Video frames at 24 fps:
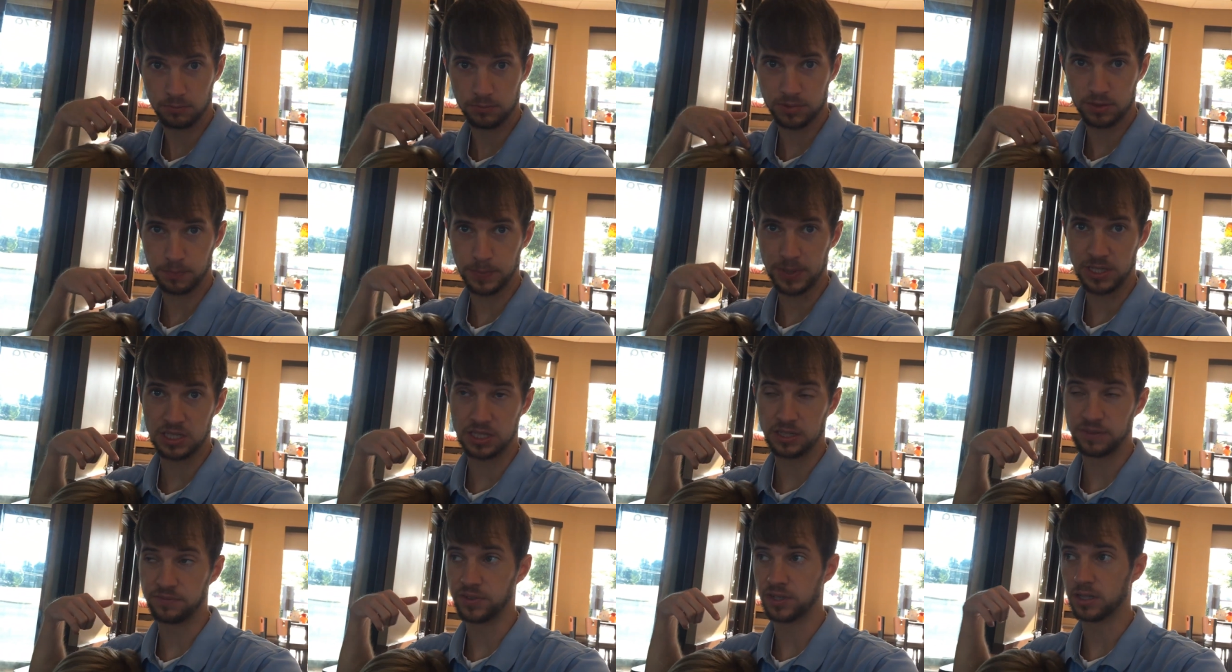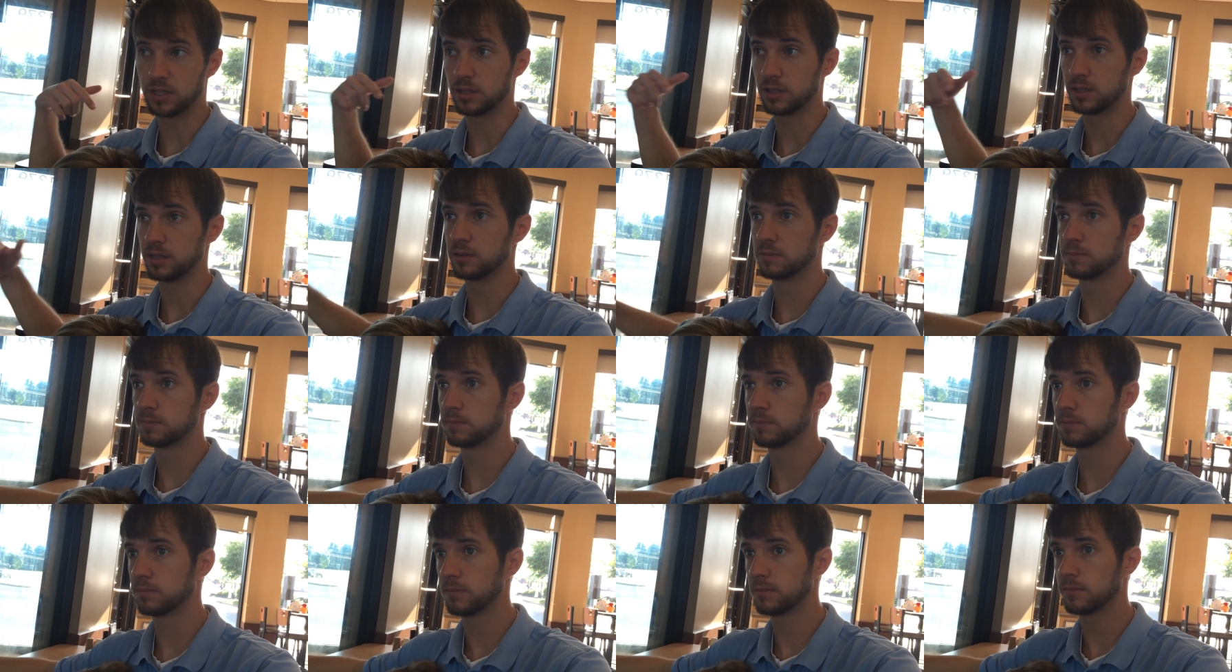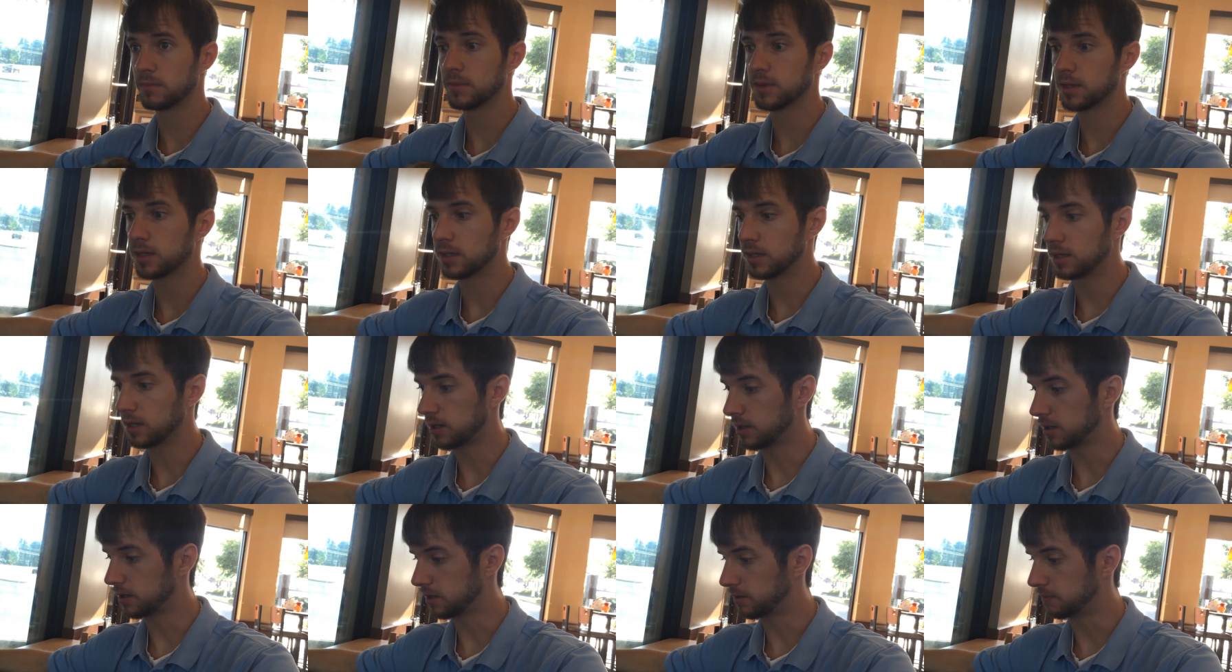specifically,
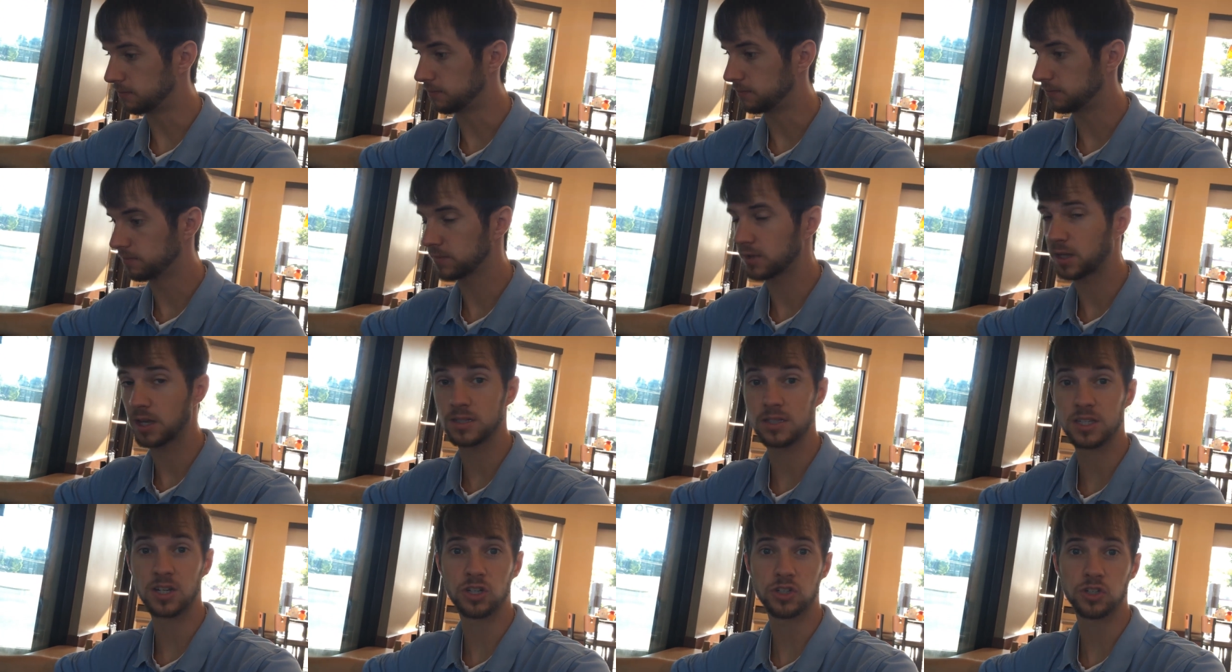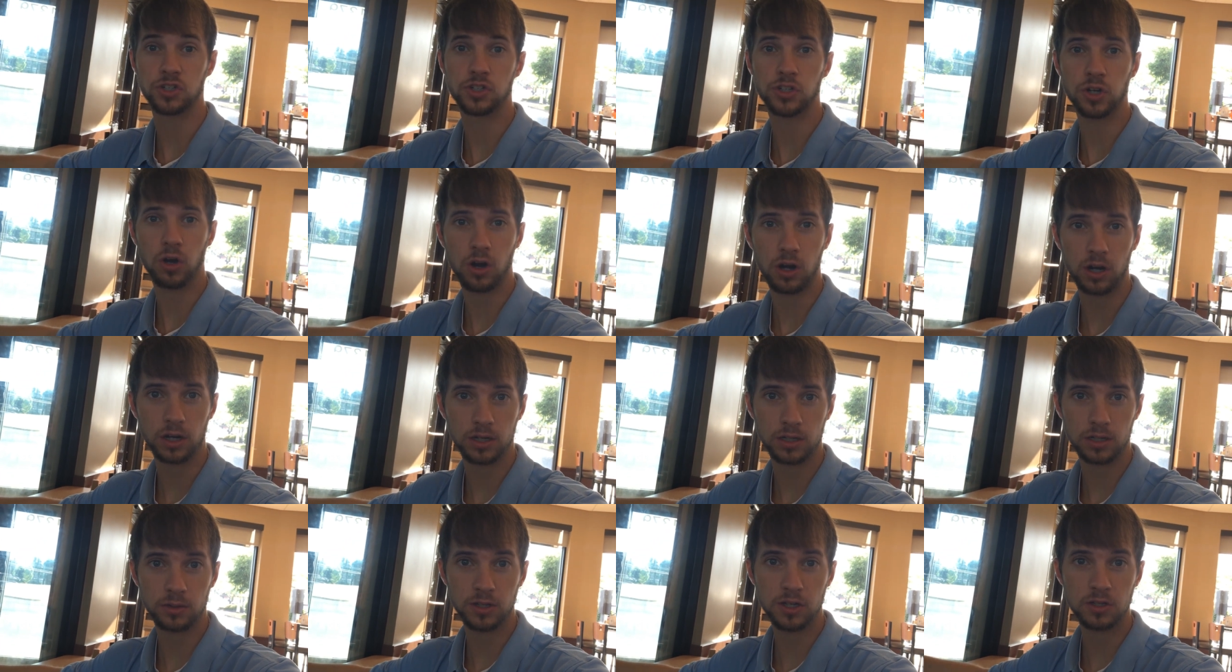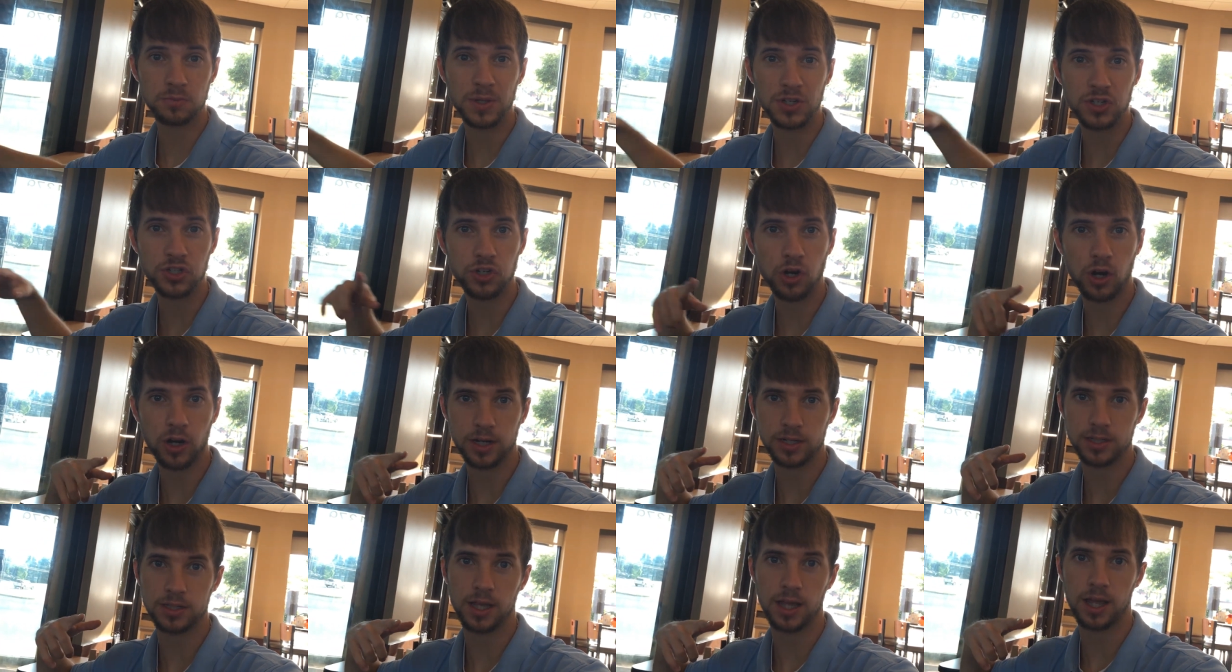um, because there's shark. There's been
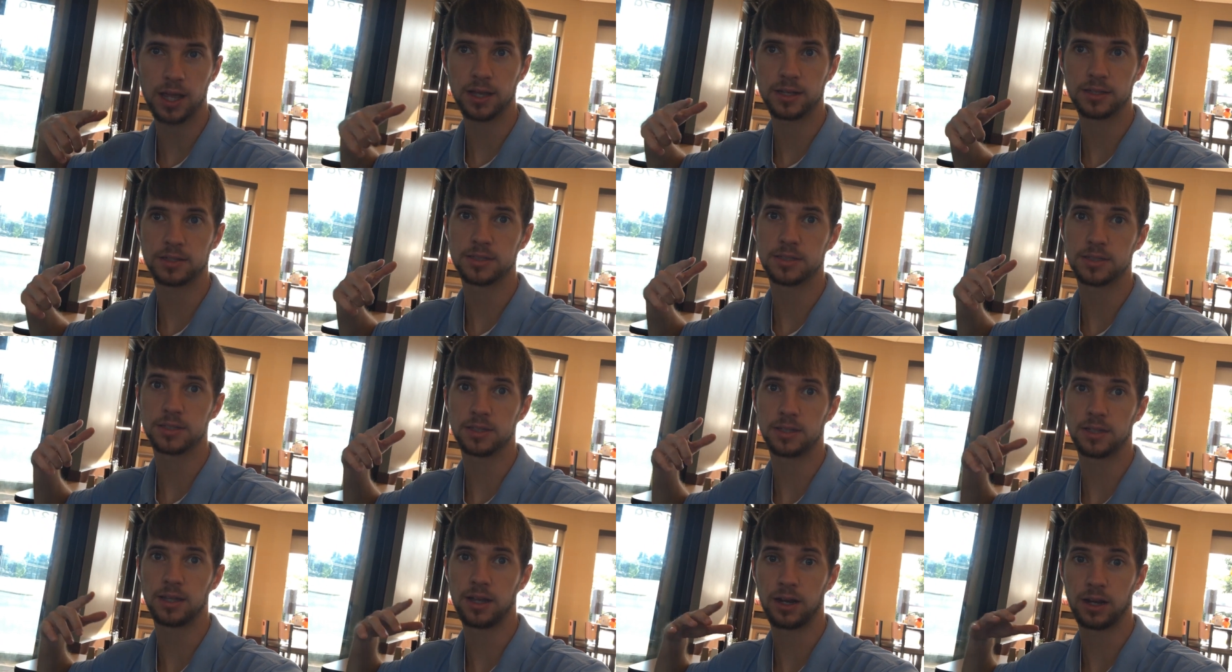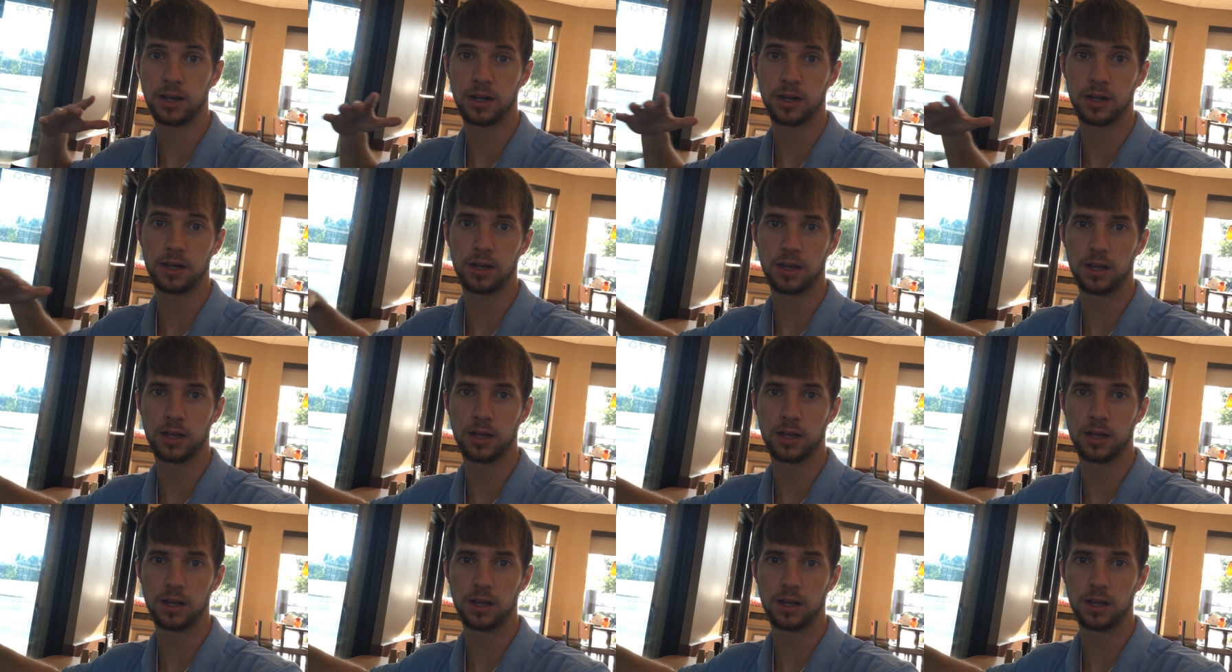shark attacks. Like